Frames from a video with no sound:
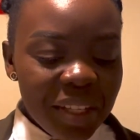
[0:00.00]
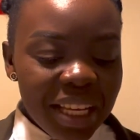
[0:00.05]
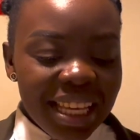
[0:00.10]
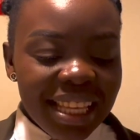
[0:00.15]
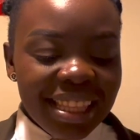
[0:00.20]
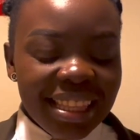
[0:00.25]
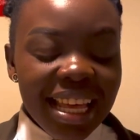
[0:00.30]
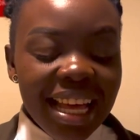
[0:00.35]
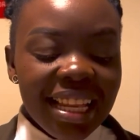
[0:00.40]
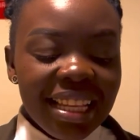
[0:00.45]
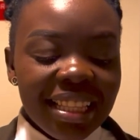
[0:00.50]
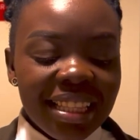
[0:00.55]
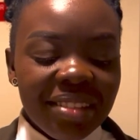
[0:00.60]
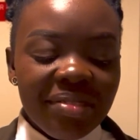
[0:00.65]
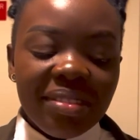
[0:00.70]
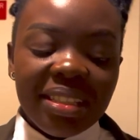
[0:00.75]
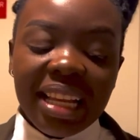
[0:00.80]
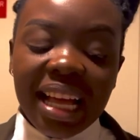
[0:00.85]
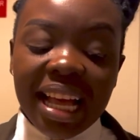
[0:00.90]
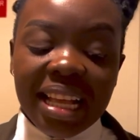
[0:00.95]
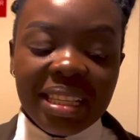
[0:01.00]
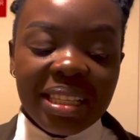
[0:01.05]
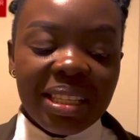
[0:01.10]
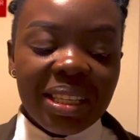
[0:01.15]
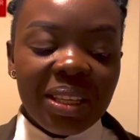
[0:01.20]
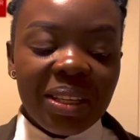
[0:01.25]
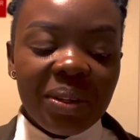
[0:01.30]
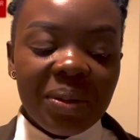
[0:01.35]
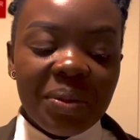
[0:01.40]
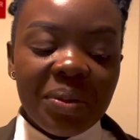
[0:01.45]
Then they will ask
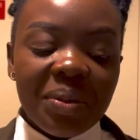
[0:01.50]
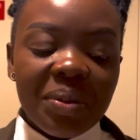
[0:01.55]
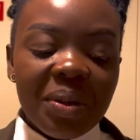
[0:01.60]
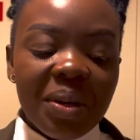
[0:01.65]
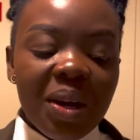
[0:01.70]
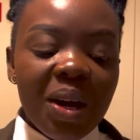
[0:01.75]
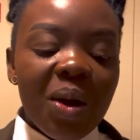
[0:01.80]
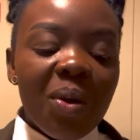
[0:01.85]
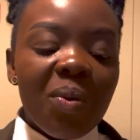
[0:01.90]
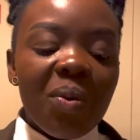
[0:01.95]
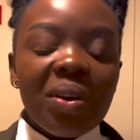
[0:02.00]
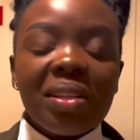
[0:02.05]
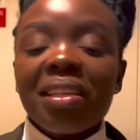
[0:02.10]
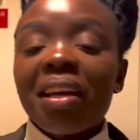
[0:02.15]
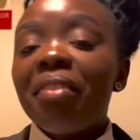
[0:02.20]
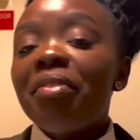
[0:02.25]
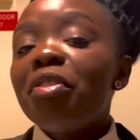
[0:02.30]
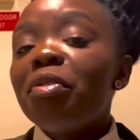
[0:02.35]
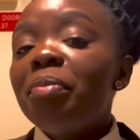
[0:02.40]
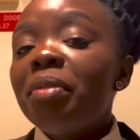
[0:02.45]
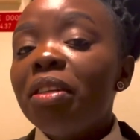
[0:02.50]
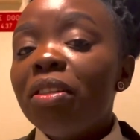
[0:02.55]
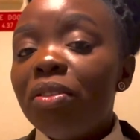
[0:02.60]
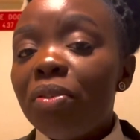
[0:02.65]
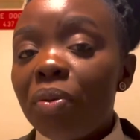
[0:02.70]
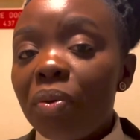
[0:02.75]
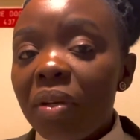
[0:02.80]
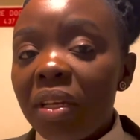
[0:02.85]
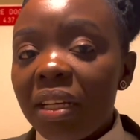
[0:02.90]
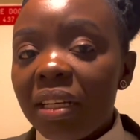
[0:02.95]
you, what have you been
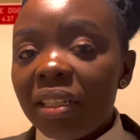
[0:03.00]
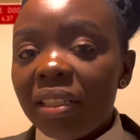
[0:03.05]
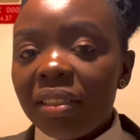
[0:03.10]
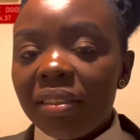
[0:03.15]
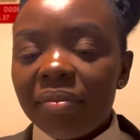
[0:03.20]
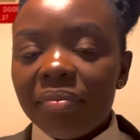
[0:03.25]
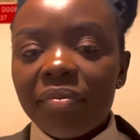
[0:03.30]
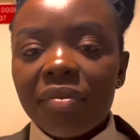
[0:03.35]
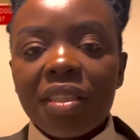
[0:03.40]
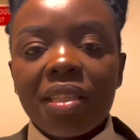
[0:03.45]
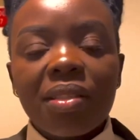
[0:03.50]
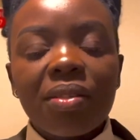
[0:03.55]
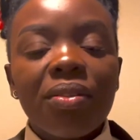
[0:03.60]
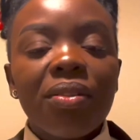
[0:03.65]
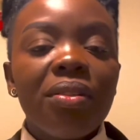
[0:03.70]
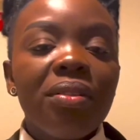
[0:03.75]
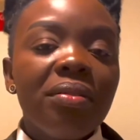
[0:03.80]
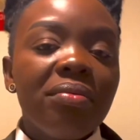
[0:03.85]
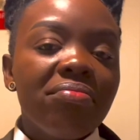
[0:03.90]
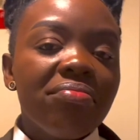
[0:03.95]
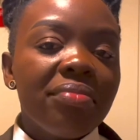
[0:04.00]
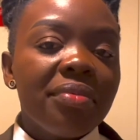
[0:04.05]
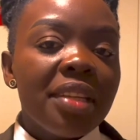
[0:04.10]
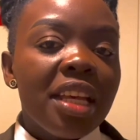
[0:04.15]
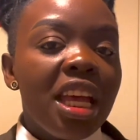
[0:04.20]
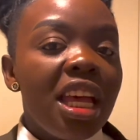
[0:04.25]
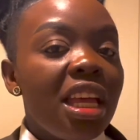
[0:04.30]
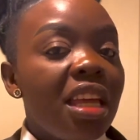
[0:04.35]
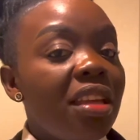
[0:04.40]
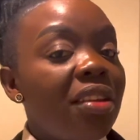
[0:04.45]
doing? So
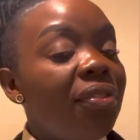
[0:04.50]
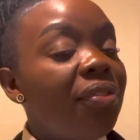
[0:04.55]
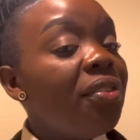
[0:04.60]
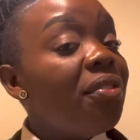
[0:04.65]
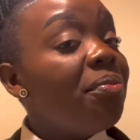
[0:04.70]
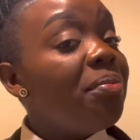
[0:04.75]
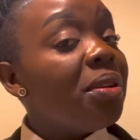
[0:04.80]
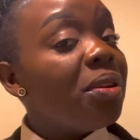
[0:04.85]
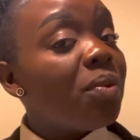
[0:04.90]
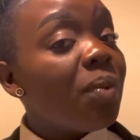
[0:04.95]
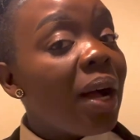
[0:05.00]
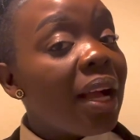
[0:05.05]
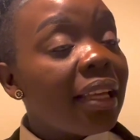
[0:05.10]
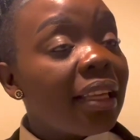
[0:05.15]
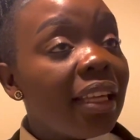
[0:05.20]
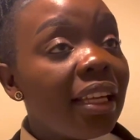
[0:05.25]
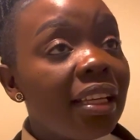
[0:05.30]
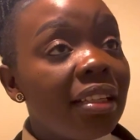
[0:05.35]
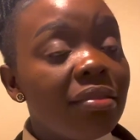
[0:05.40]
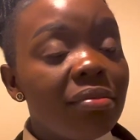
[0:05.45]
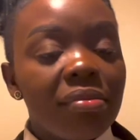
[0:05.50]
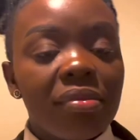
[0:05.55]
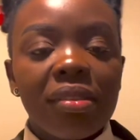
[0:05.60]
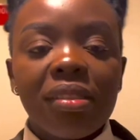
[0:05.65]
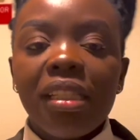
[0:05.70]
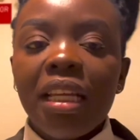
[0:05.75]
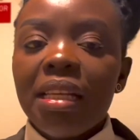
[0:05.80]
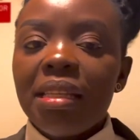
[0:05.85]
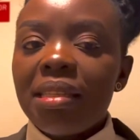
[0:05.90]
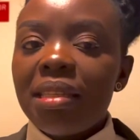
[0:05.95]
if you've been working,
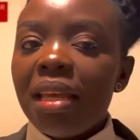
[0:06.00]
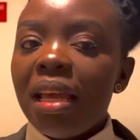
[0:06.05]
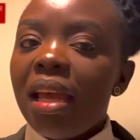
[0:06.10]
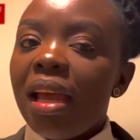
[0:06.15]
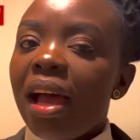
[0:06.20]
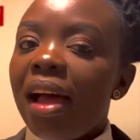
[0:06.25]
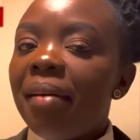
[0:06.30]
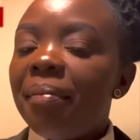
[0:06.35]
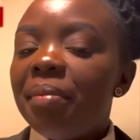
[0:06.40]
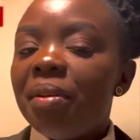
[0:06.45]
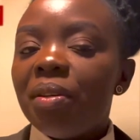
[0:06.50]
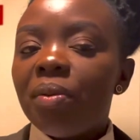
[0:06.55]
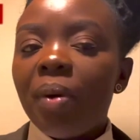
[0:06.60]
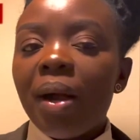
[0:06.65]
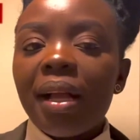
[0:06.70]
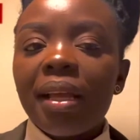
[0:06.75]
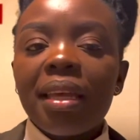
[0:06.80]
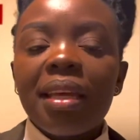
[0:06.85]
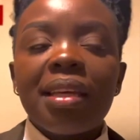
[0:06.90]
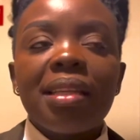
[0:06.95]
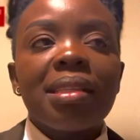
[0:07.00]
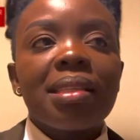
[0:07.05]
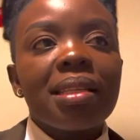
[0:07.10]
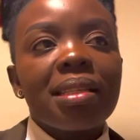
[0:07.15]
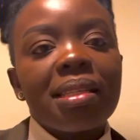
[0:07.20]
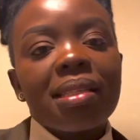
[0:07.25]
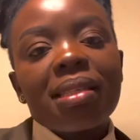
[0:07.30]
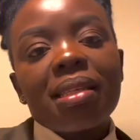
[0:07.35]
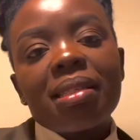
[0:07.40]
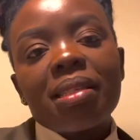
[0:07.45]
just say, I've been working in such and
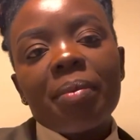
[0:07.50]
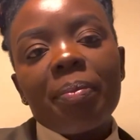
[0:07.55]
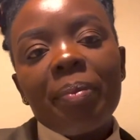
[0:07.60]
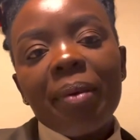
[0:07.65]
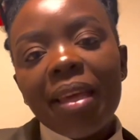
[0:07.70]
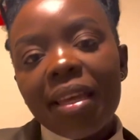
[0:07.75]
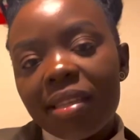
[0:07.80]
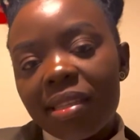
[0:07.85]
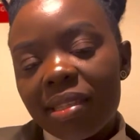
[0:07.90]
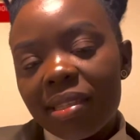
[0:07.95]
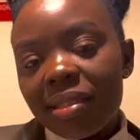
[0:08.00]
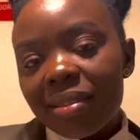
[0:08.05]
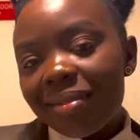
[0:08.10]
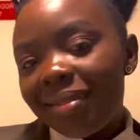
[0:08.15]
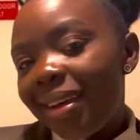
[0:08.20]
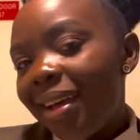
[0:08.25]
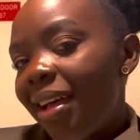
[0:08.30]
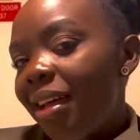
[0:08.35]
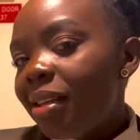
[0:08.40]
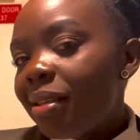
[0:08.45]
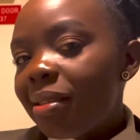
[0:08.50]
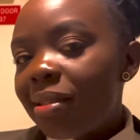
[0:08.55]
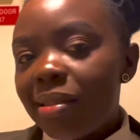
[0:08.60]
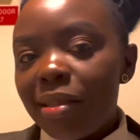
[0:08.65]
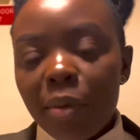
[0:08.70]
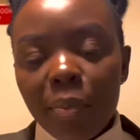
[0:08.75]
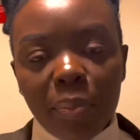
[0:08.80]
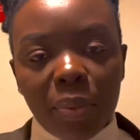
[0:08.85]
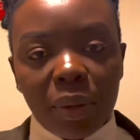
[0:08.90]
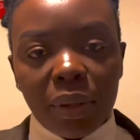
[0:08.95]
such a place.
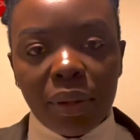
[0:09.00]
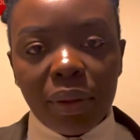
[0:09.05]
Simple.